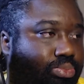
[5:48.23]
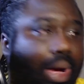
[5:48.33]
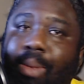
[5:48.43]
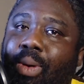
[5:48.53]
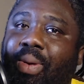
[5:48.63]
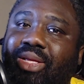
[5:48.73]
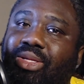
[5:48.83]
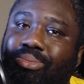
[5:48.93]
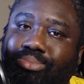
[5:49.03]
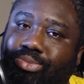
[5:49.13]
on my way
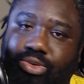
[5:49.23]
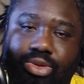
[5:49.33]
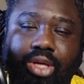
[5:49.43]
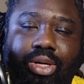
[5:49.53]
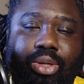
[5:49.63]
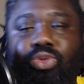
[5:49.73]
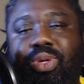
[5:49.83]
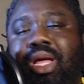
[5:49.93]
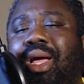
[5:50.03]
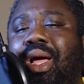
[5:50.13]
to sort of lose weight.